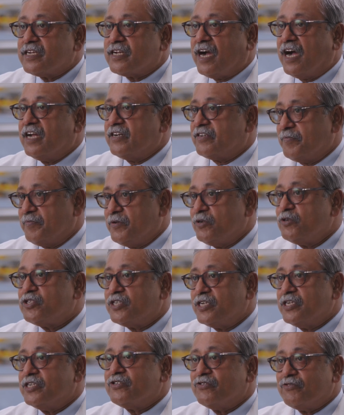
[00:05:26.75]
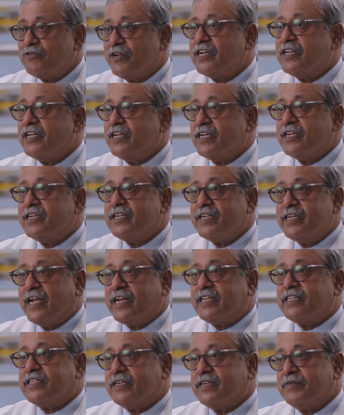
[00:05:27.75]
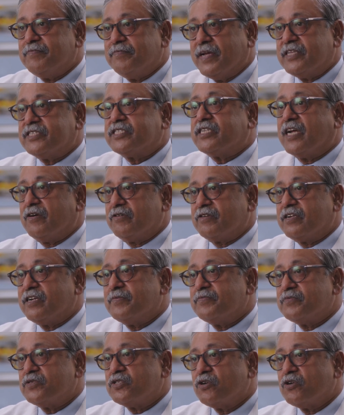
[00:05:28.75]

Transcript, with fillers: contribution to really get the best outcome.